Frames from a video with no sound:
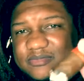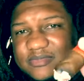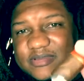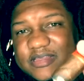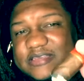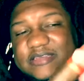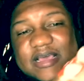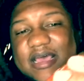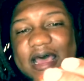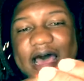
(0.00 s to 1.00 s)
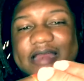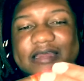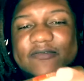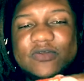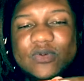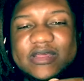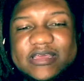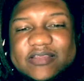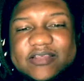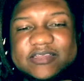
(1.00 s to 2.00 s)
this. I definitely wouldn't
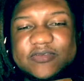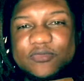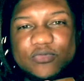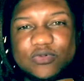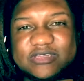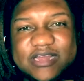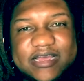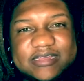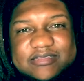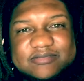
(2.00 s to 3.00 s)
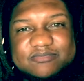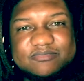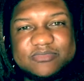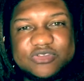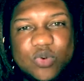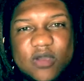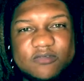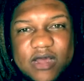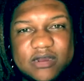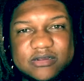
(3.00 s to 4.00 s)
get this if it was like $12.
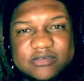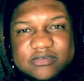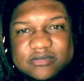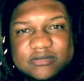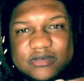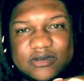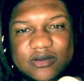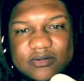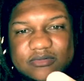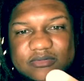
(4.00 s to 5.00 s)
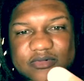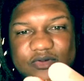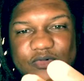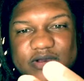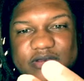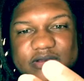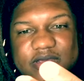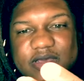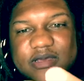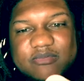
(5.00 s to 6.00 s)
Wouldn't.
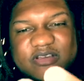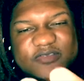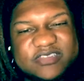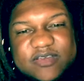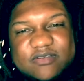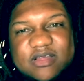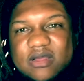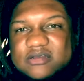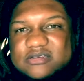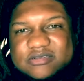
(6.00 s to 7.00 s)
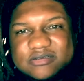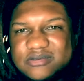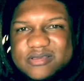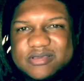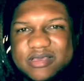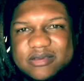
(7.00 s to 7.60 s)
But for $7, yeah,